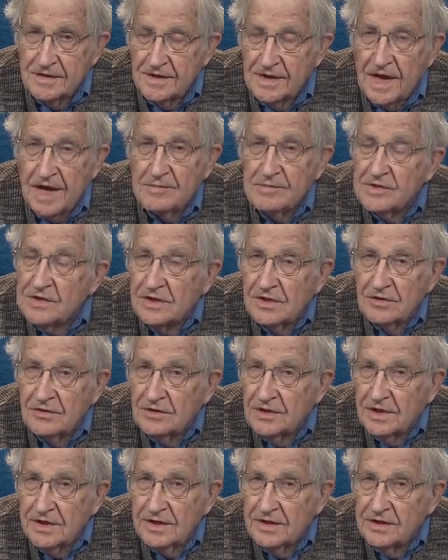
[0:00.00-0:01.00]

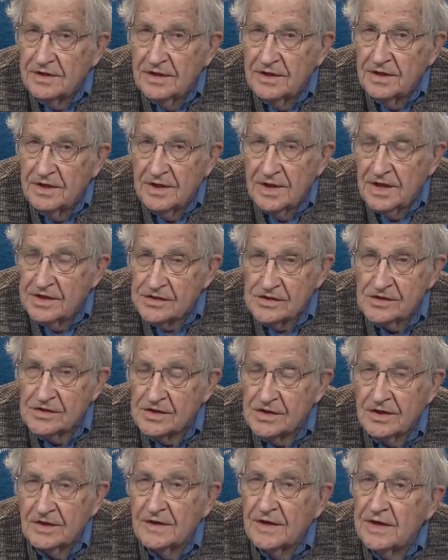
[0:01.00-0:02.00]
absolutely
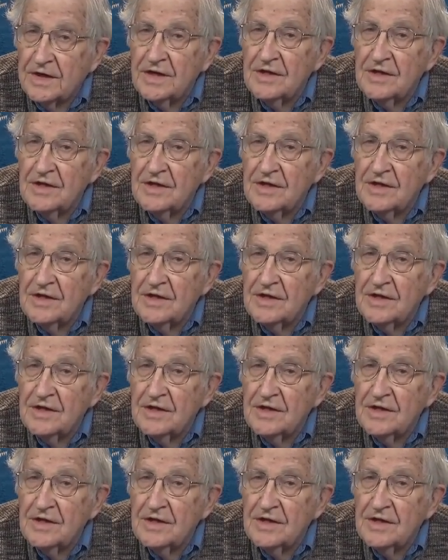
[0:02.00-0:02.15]
necessary,